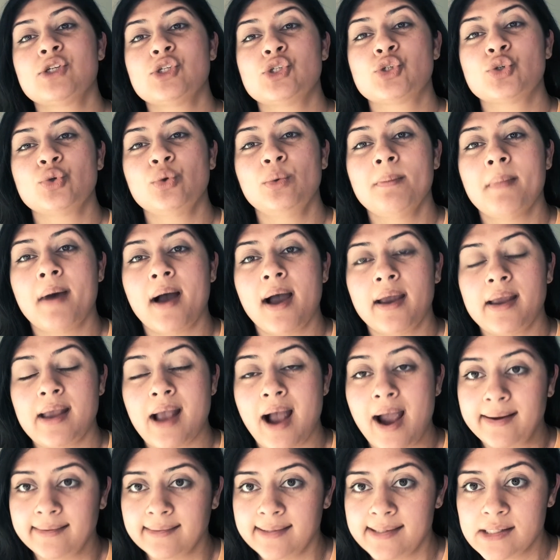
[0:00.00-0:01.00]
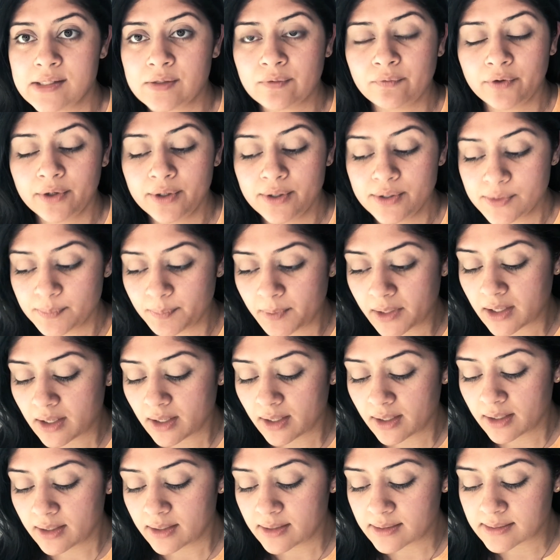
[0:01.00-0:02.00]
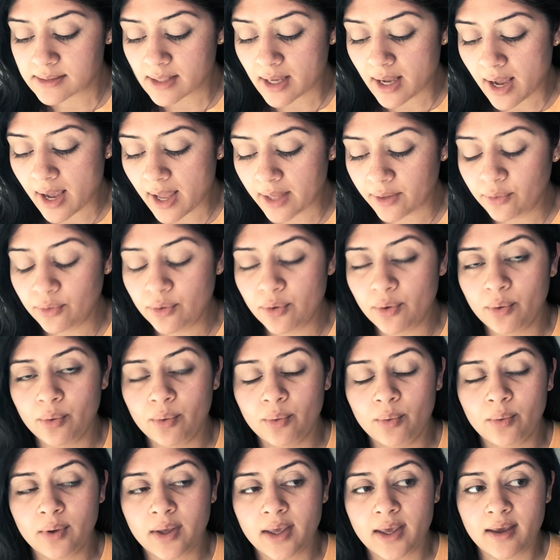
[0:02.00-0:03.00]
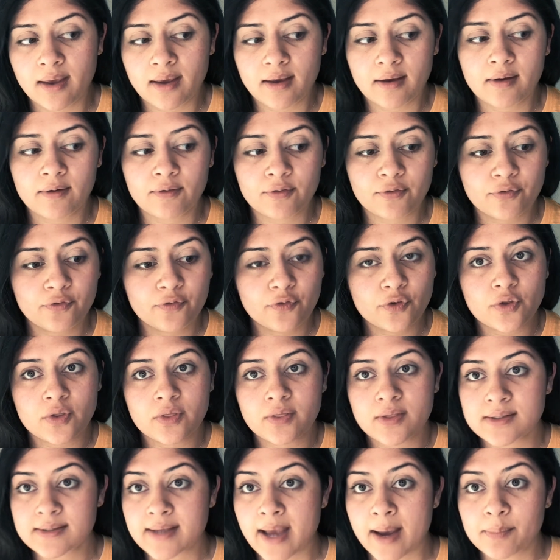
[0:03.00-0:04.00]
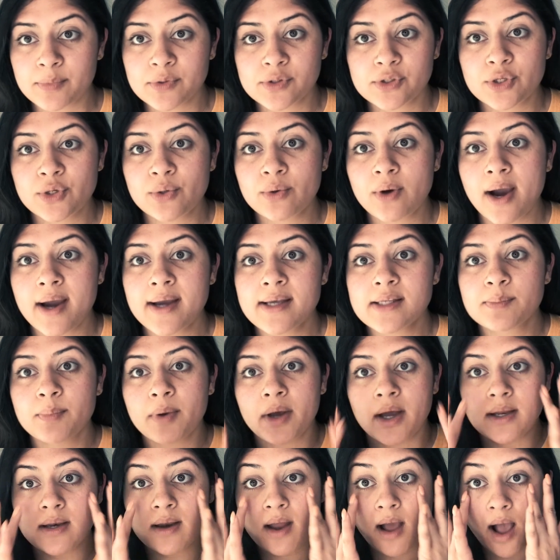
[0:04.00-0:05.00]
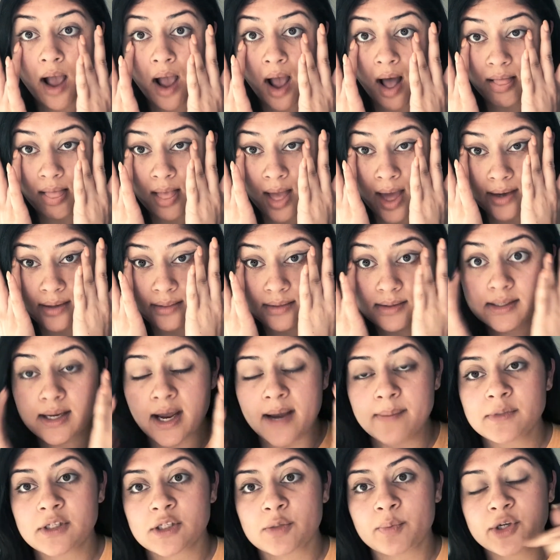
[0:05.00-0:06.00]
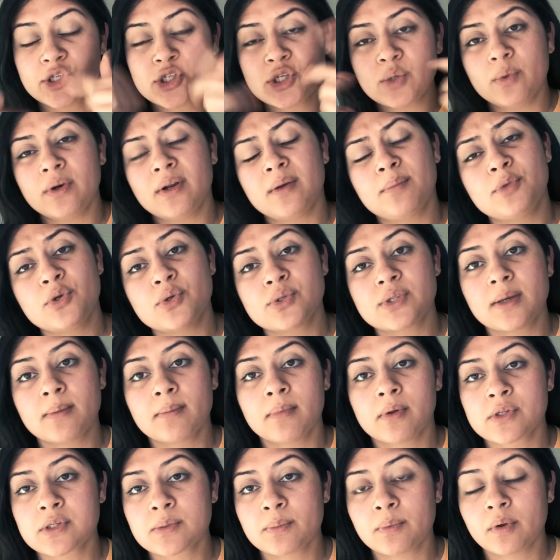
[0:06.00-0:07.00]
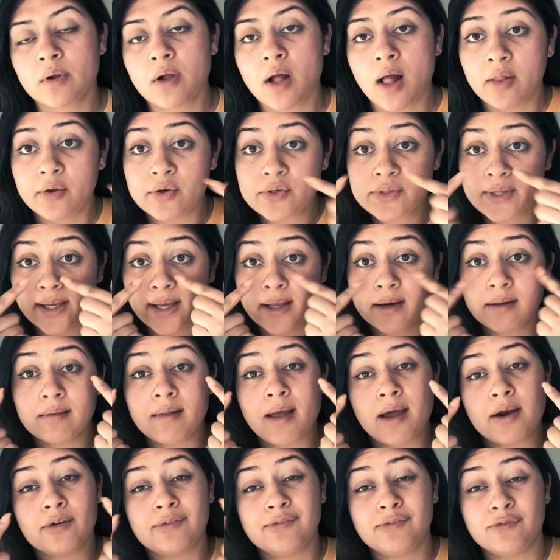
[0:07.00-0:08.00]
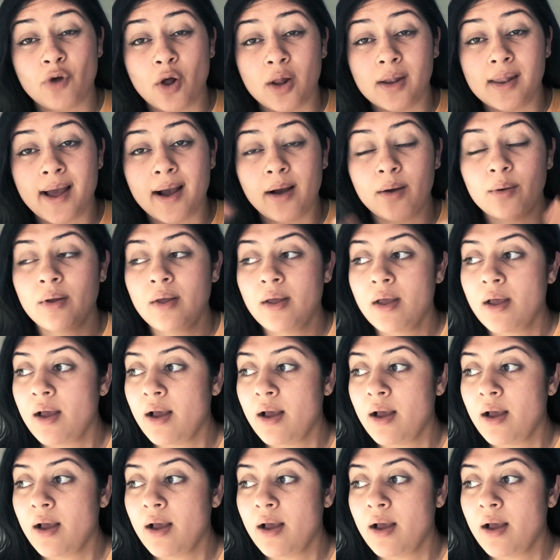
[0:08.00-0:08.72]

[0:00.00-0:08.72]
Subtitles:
to do my eyelids first because I don't know if this happens to you guys, but a lot of the times, especially when I'm using multiple colors, I get a lot of fallout.